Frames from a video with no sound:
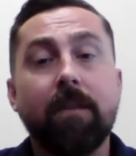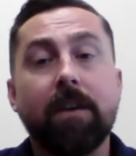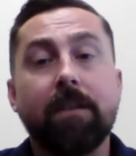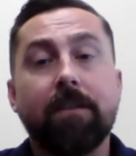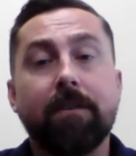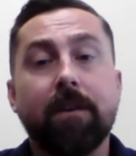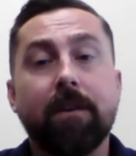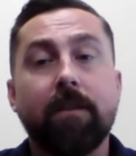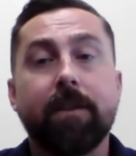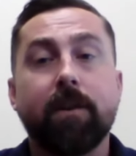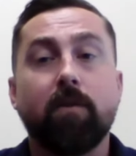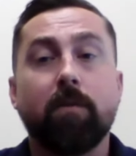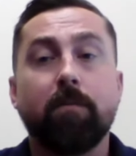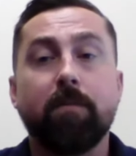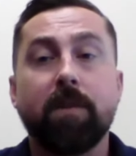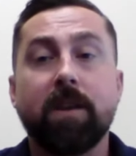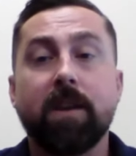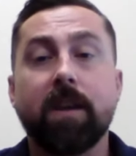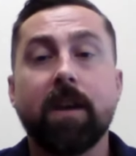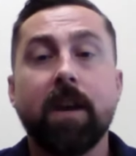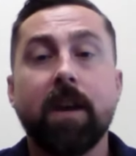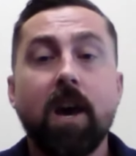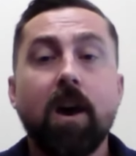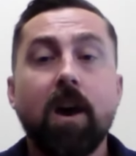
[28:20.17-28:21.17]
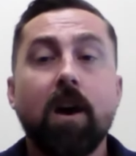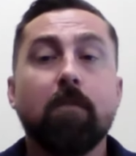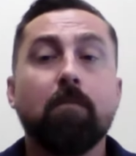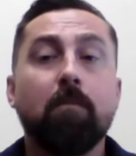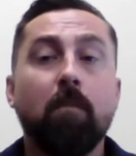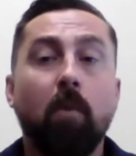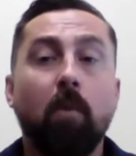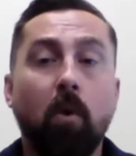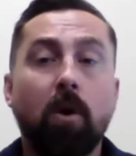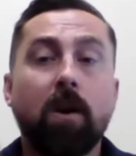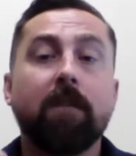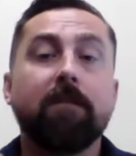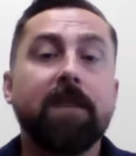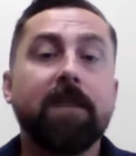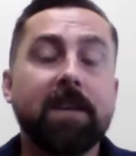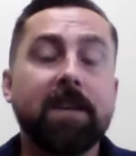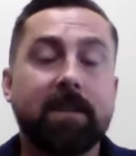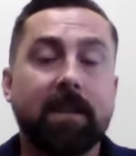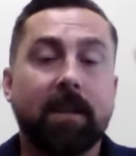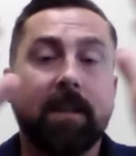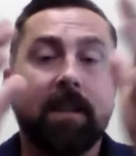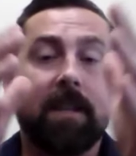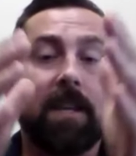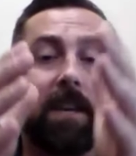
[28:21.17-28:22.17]
they thought there would be more of
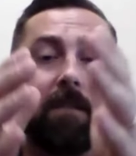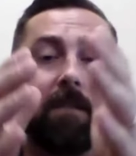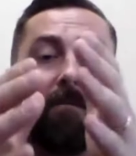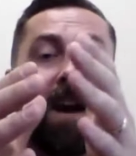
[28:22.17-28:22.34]
these elite